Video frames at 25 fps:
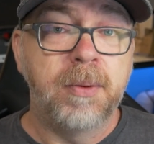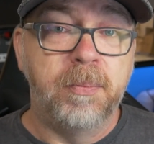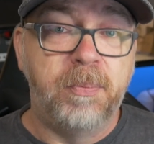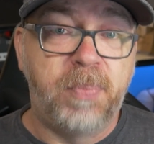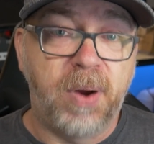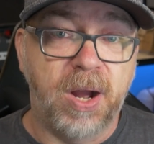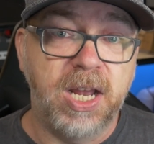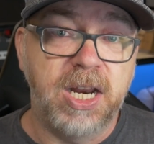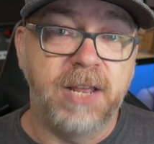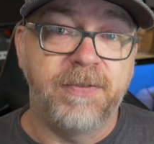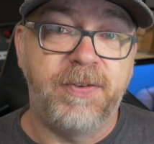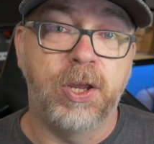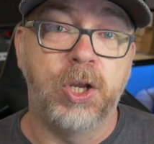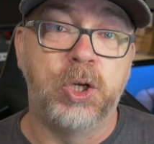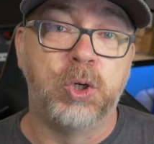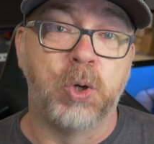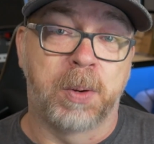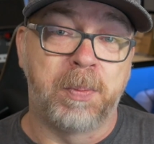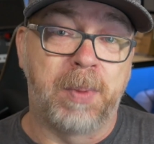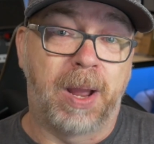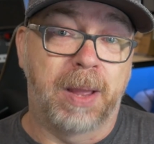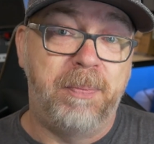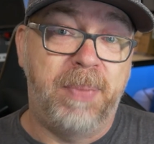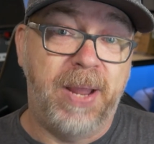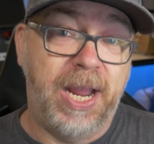But if you
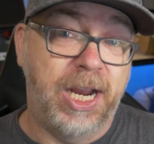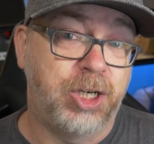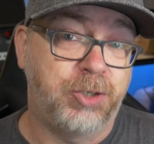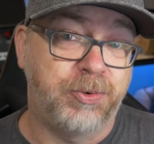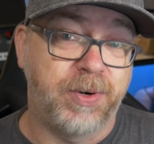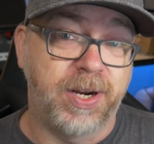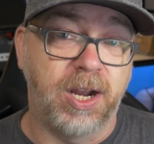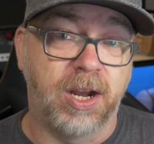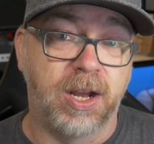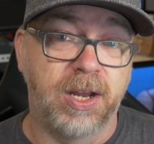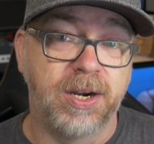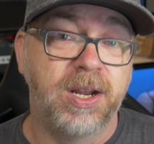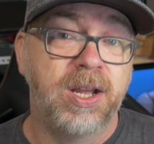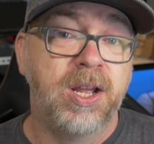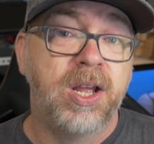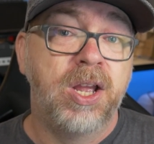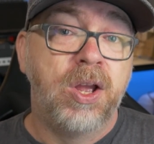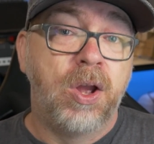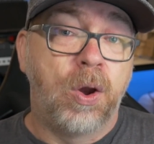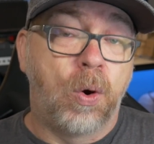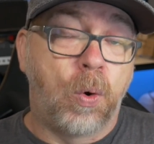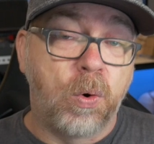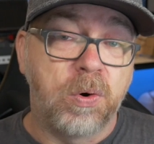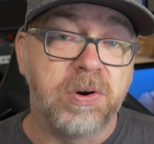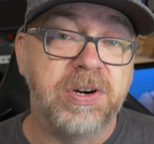join my Patreon
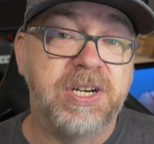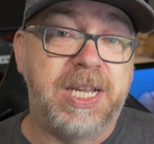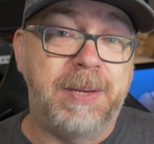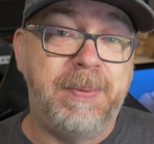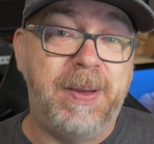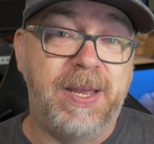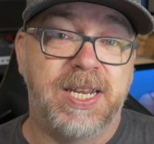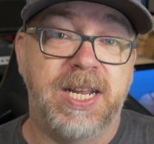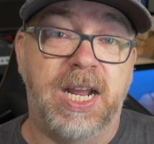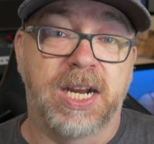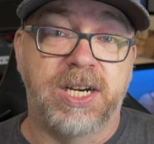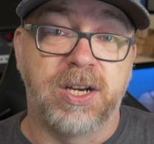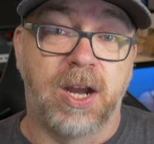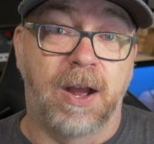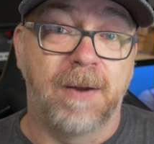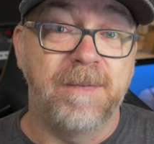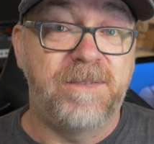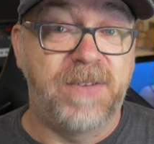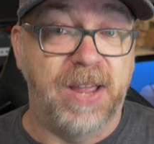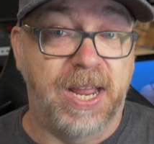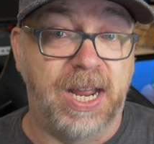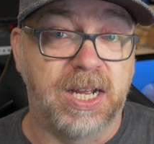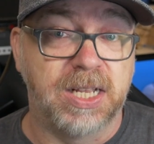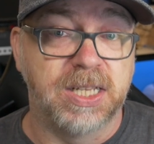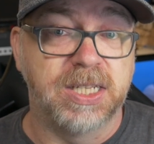or
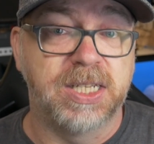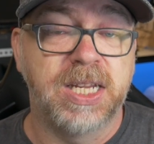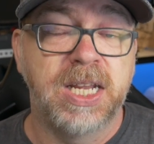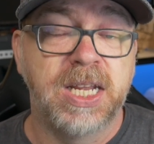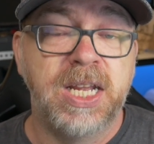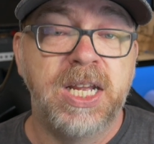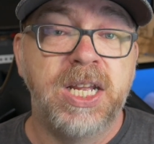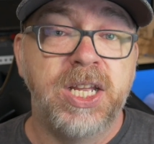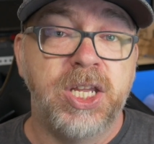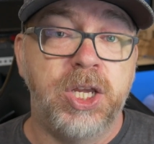dbtech.fans,